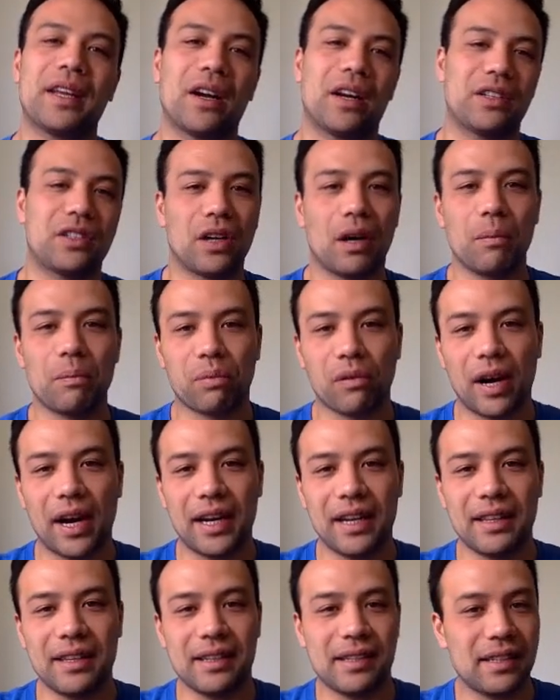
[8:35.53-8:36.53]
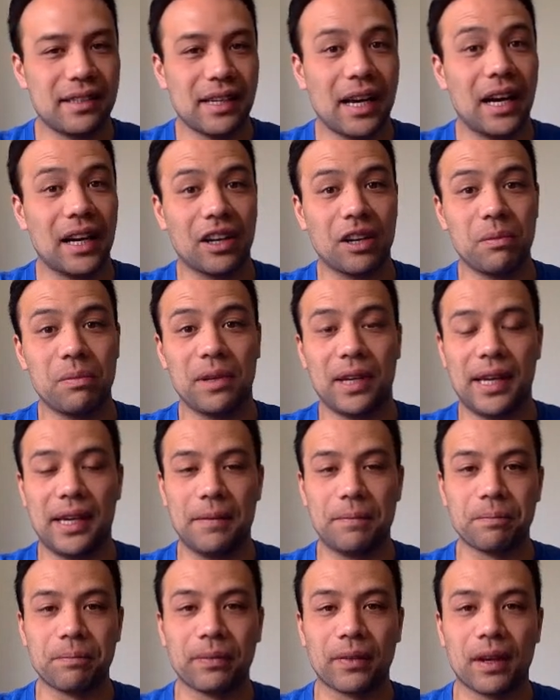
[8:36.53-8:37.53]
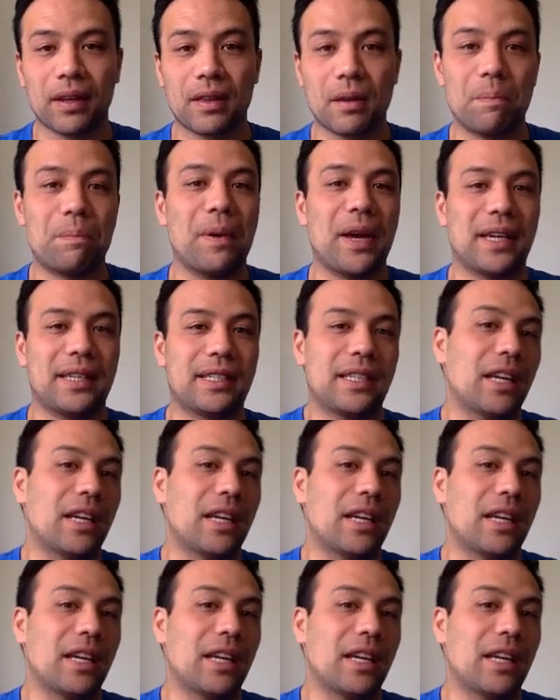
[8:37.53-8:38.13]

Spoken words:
Tom Brady, this is arguably the best